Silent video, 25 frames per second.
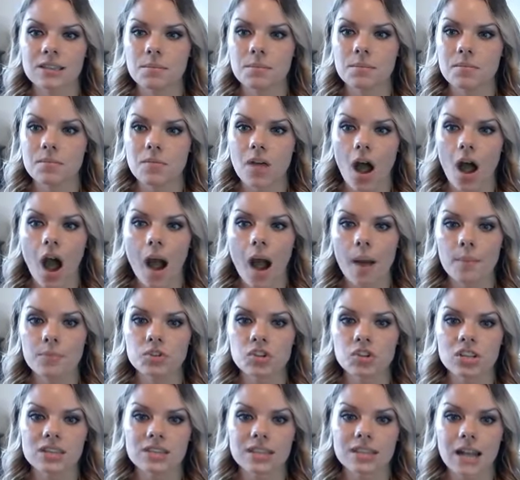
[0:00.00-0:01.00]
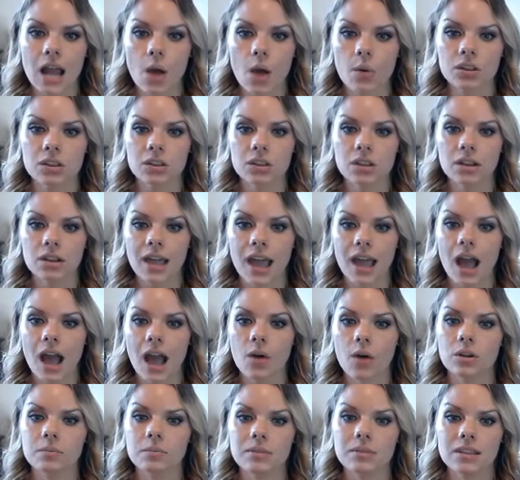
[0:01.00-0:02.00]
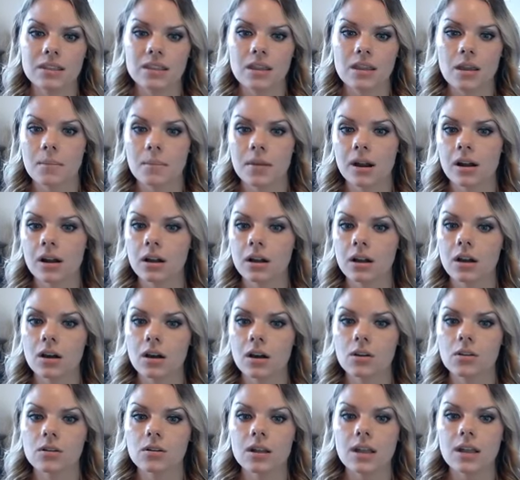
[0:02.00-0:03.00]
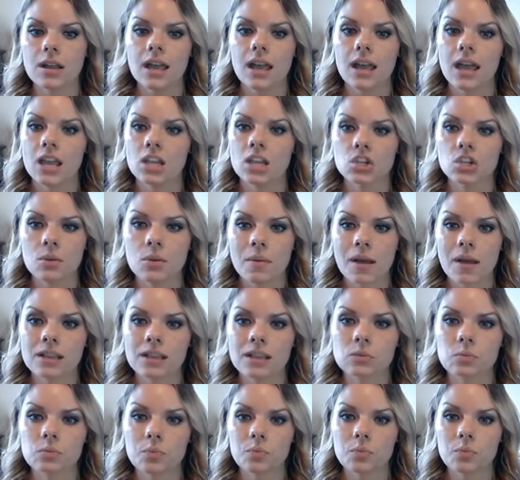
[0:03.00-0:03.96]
the options that I would look at would be the Americo HMS